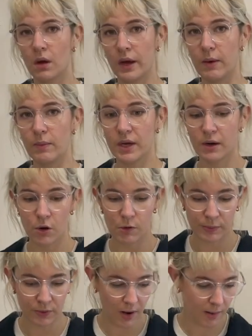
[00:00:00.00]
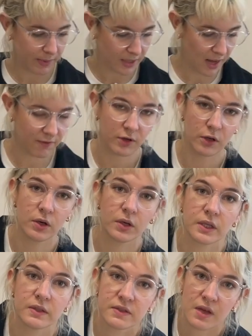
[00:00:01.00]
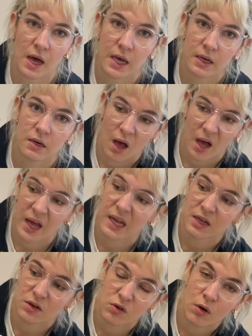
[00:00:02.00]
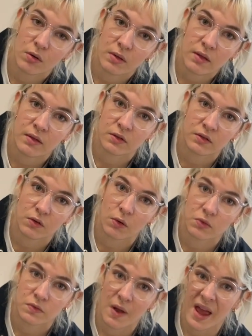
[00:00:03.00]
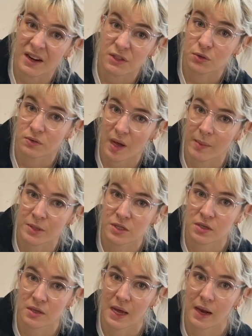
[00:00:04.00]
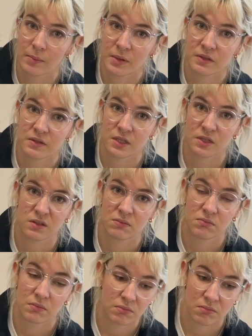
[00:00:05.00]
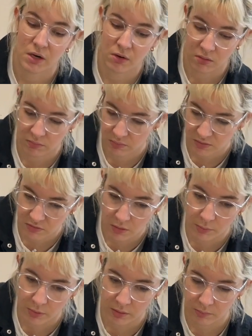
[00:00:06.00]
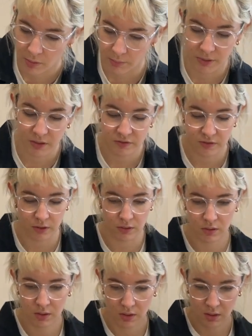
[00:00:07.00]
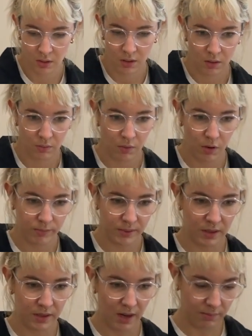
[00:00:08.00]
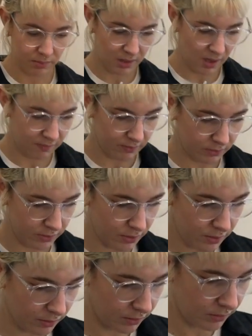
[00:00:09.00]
Okay, we're gonna open her up and have a look inside. I know that there's no actual damage to the elements. I just, they're not, it's not working properly, so. Open it up and have a look.